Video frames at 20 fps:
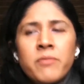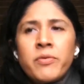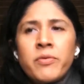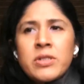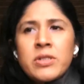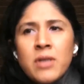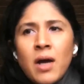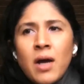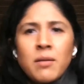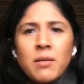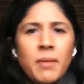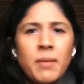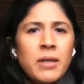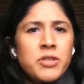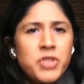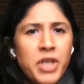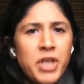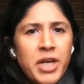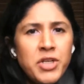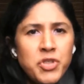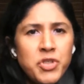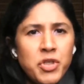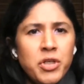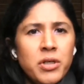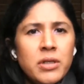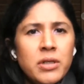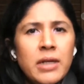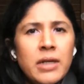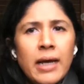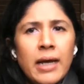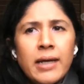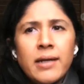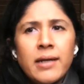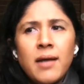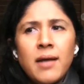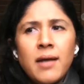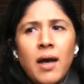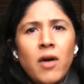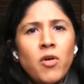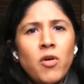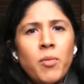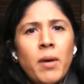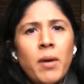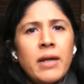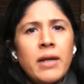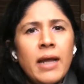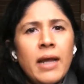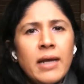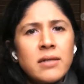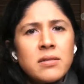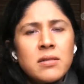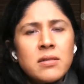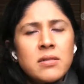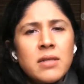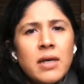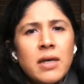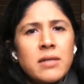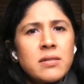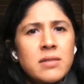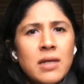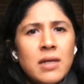we talked about changing your diet. How about exercise?